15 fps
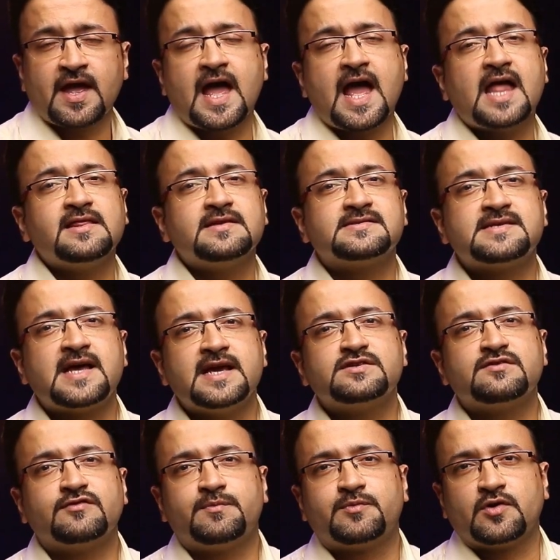and the size
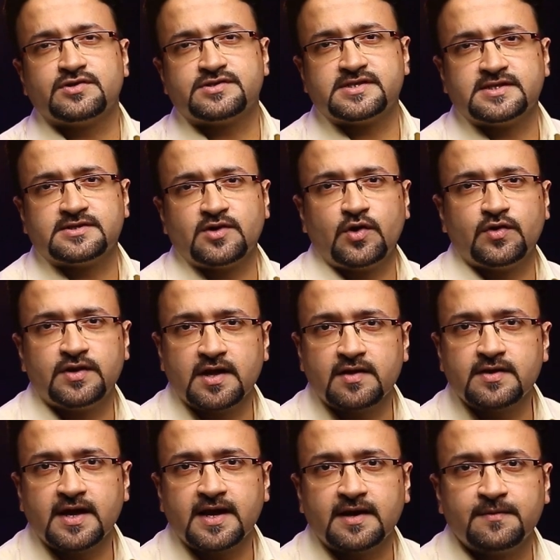of the prostate on the
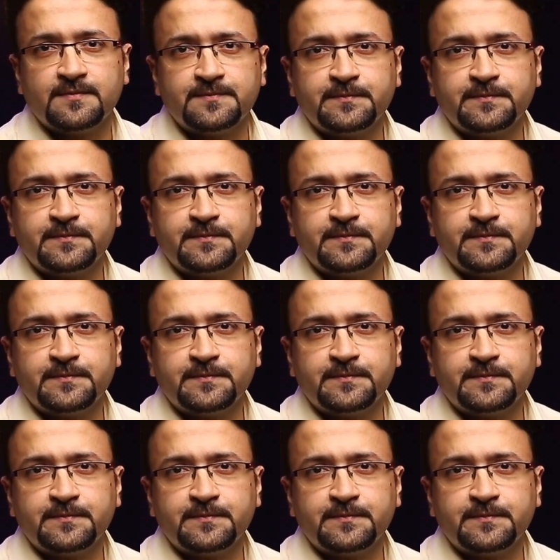other hand.